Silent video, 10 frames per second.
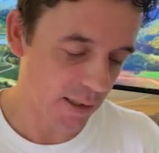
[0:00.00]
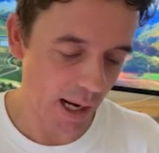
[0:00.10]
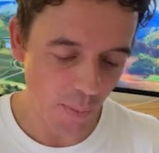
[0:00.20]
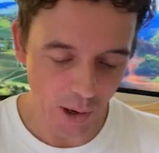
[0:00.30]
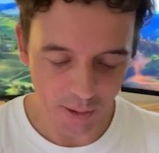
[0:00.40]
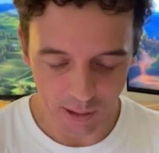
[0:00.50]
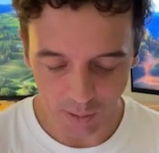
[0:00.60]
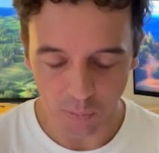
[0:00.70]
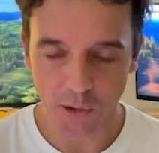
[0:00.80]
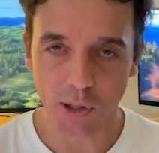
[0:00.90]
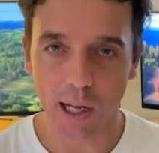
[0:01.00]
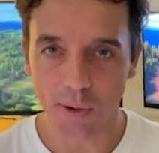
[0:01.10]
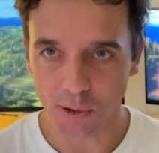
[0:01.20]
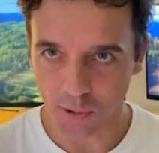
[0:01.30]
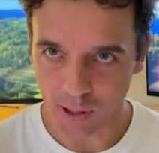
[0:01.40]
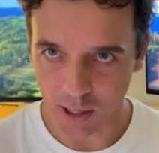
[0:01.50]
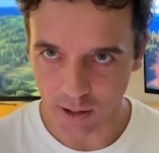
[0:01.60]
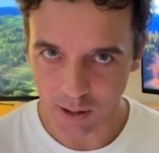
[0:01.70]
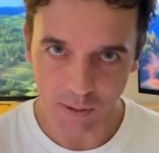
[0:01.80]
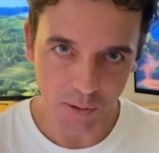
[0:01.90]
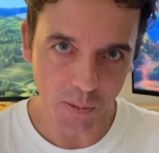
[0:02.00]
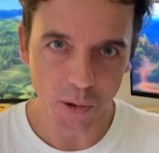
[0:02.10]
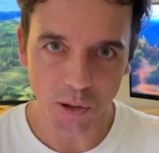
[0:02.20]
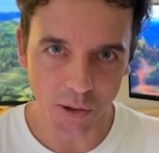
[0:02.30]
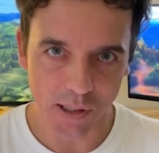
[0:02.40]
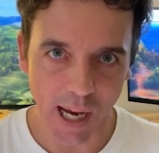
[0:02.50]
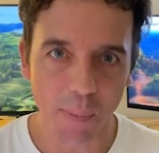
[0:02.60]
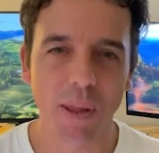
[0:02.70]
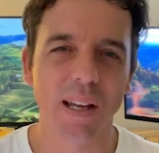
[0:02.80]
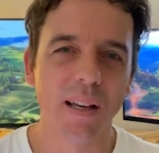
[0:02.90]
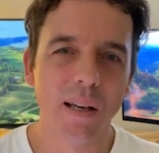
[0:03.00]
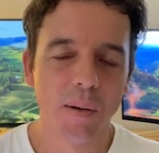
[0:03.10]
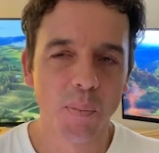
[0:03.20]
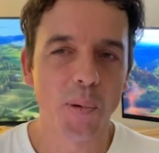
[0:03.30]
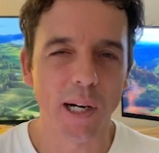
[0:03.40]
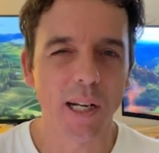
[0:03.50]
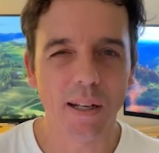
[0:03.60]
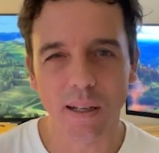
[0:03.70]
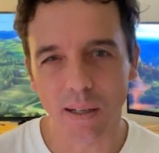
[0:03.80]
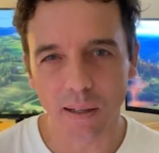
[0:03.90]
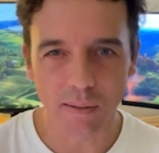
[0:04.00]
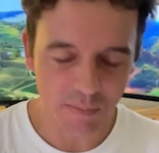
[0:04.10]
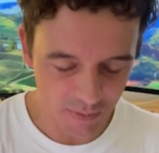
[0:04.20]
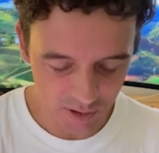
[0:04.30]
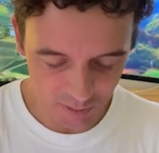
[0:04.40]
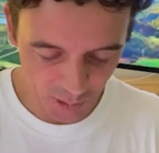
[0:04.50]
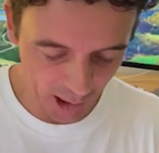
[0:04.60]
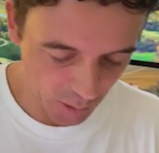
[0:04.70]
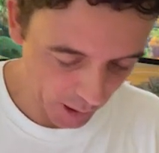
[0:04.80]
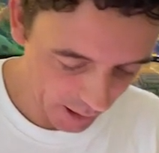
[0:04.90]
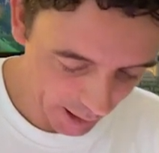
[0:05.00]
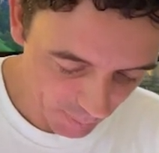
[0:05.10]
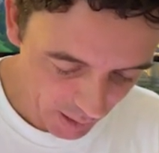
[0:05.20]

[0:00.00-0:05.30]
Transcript: say one thing, Australia will do another. We'll do the same thing pretty quickly.